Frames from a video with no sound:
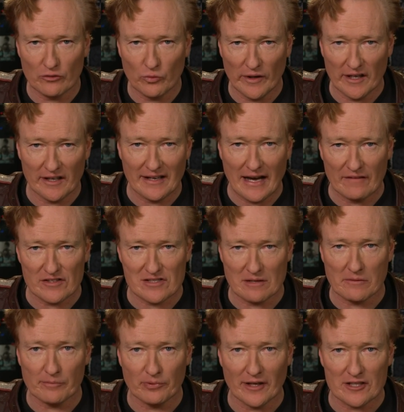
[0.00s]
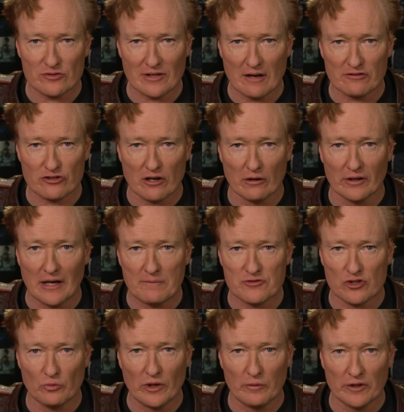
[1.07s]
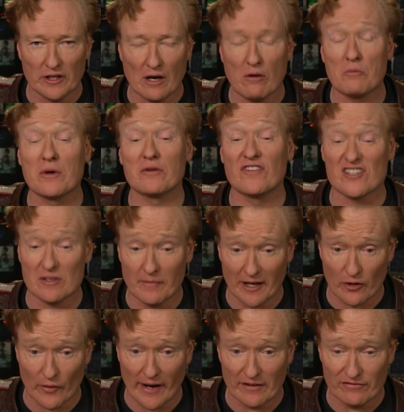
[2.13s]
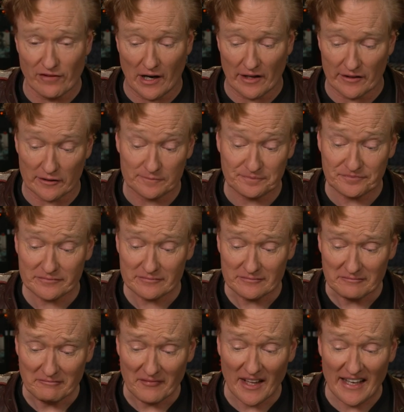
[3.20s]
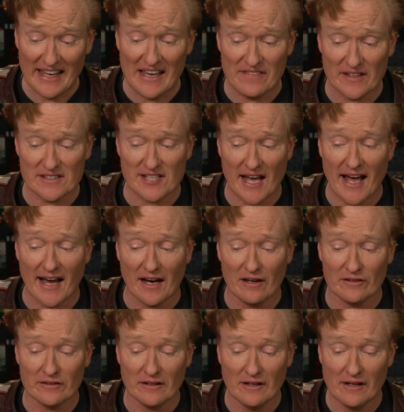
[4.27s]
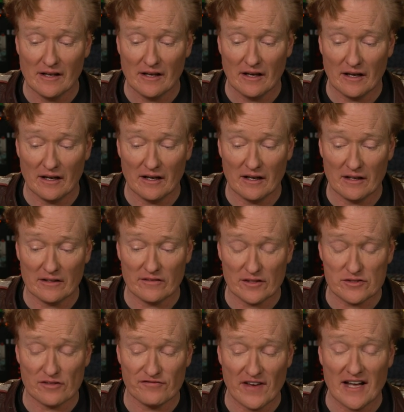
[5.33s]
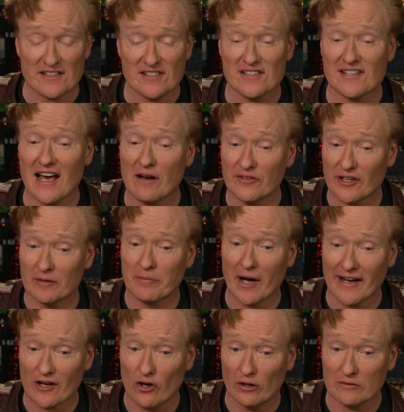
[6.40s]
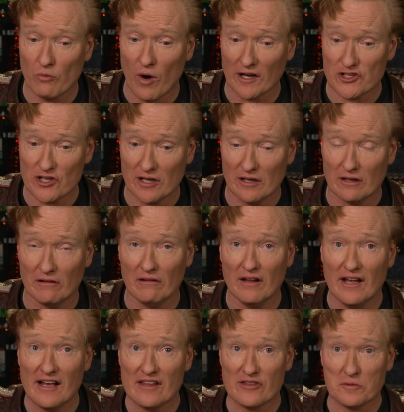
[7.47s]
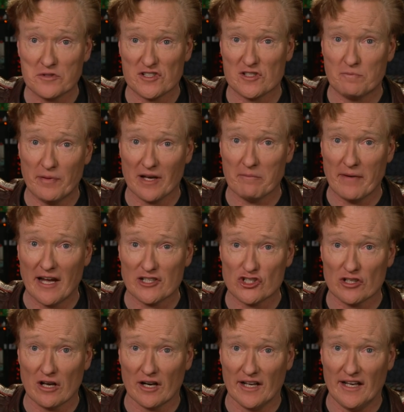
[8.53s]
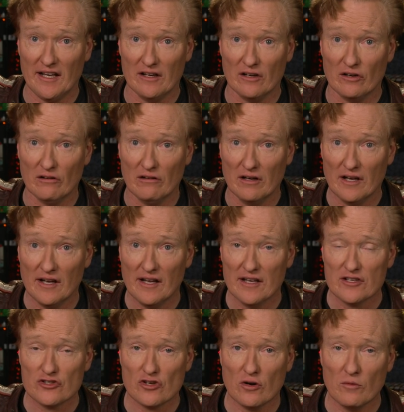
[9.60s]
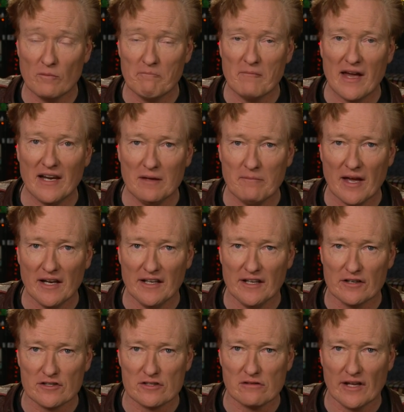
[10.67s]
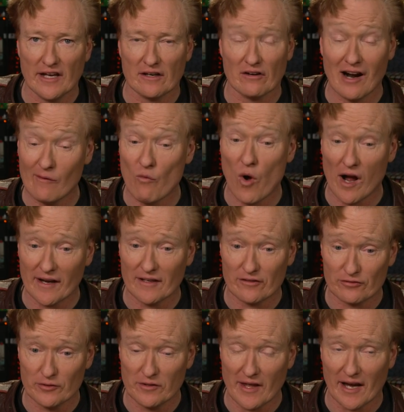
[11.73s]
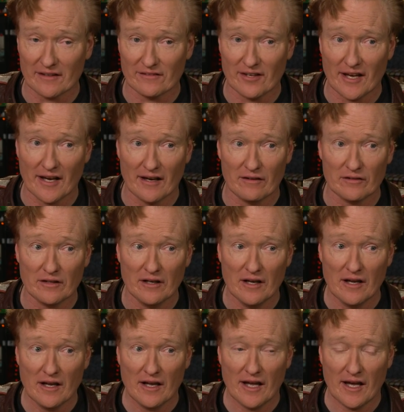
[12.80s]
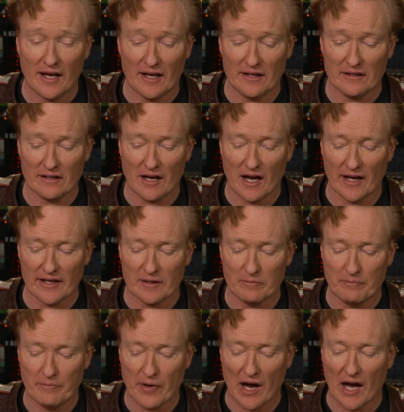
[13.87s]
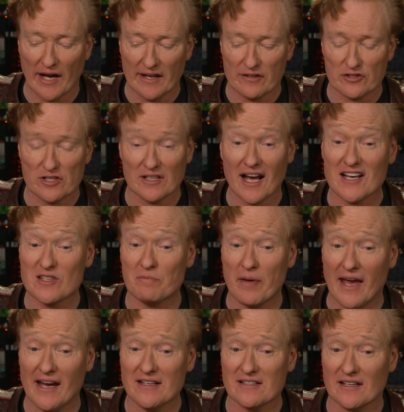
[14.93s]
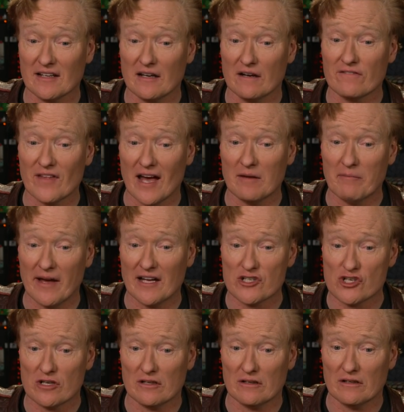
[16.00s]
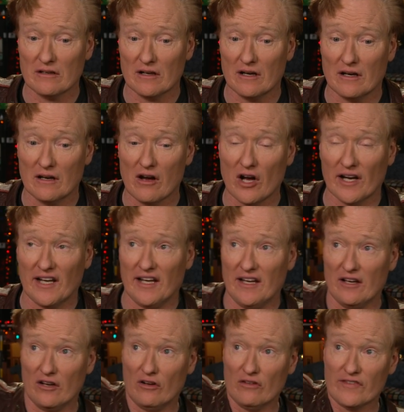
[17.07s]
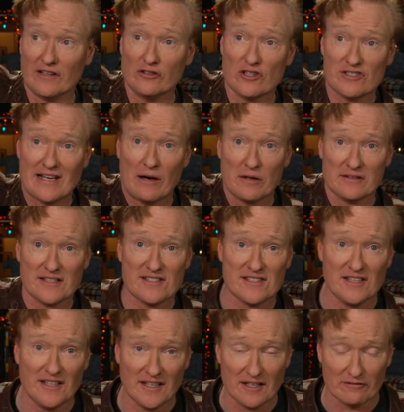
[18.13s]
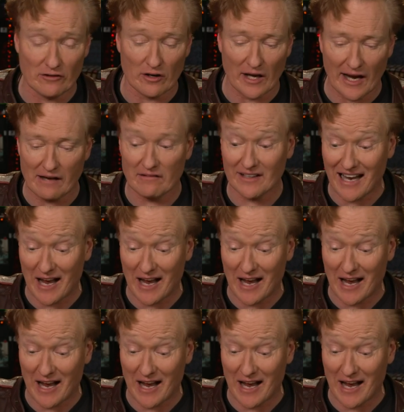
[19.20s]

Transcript: We didn't have a summer place when I was growing up, so we would go and we would visit my grandfather. In the town, uh, there's a fancy town nearby called Watch Hill. There was this big mansion on a hill. So many, many years later, I'm walking through that town and I buy, there's a nice painting of that mansion uh, on a hill that looks out at the sea in Rhode Island.